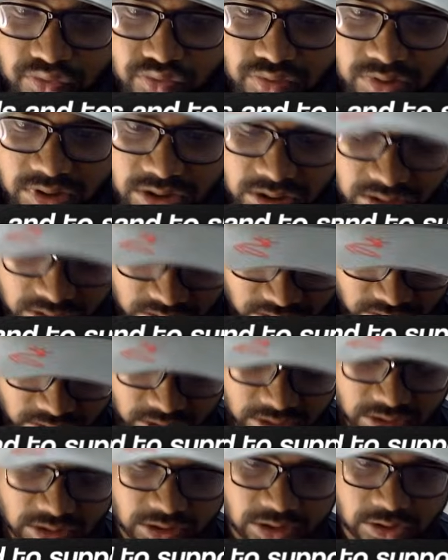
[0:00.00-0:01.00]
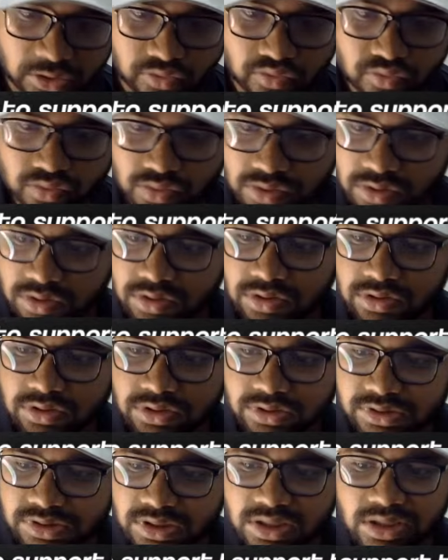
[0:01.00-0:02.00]
D, hit U,
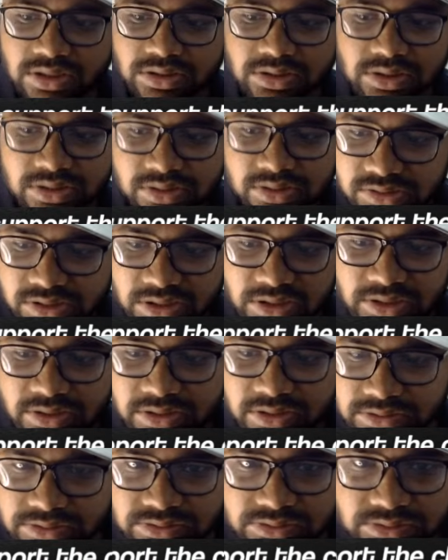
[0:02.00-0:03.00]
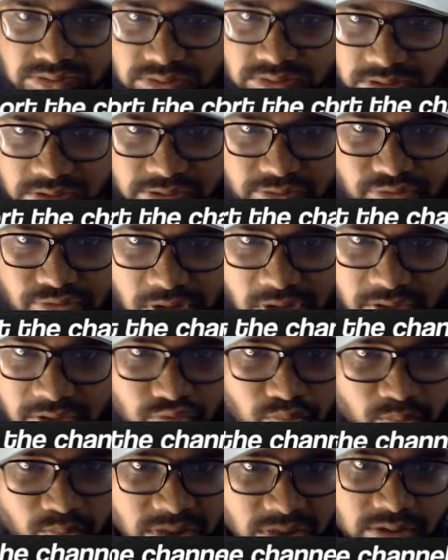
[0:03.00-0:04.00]
select the centers and try to
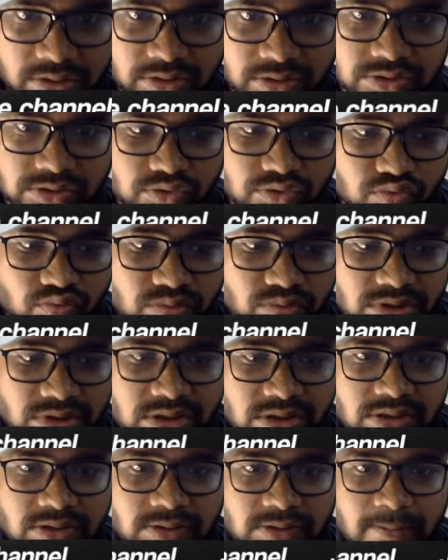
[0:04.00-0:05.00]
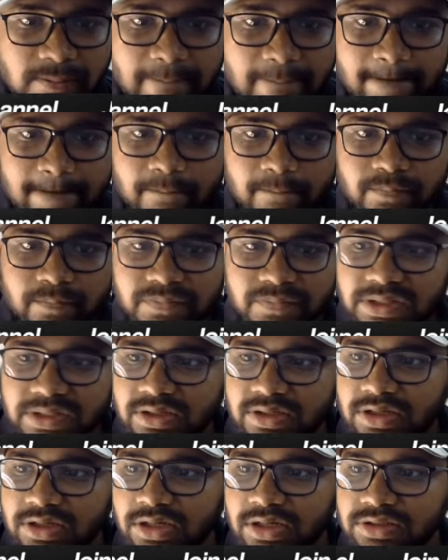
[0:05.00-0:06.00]
bring this over here,
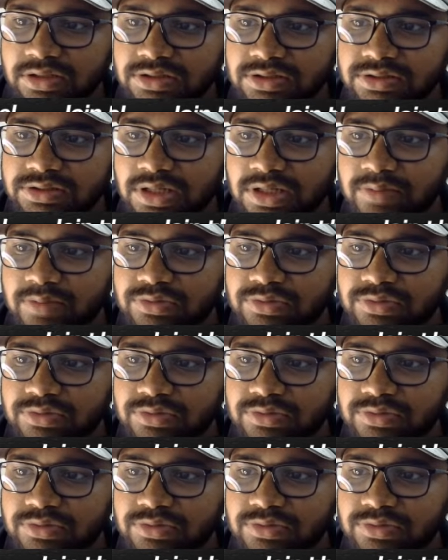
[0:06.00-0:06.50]
and this time